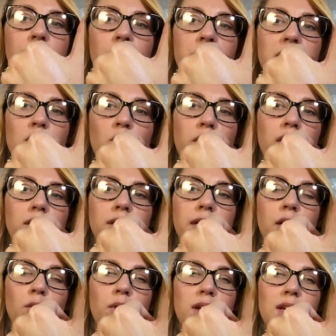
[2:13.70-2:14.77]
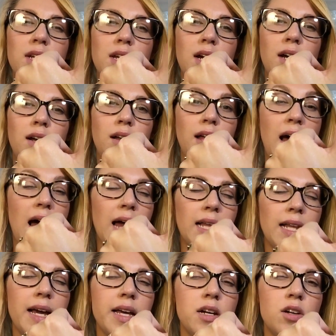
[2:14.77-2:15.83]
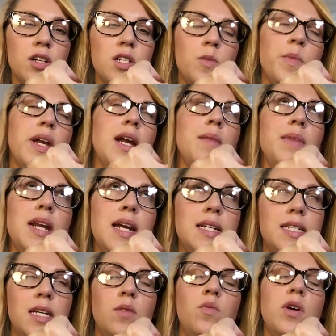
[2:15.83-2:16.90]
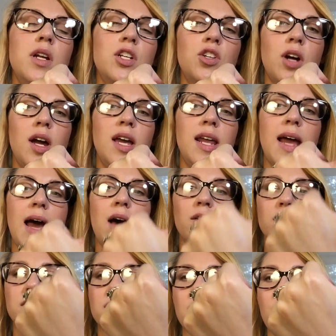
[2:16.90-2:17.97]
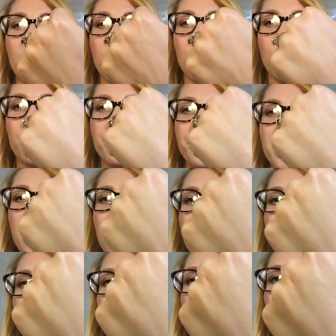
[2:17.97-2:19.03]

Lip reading: for me to wear liquid highlighters, but I mean, I did want to try it out. So you